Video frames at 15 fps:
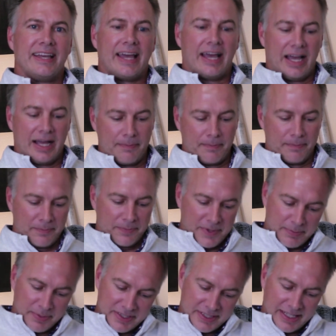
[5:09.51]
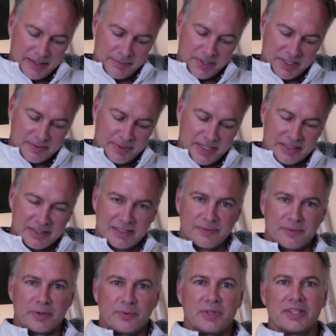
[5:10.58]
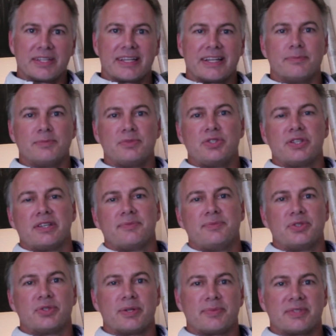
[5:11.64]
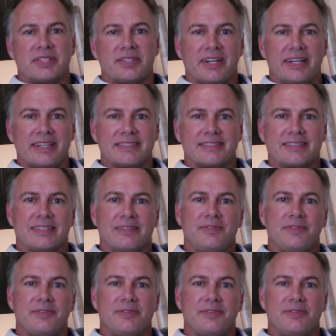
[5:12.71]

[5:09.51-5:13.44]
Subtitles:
To put that in perspective, when we look at absorption rates,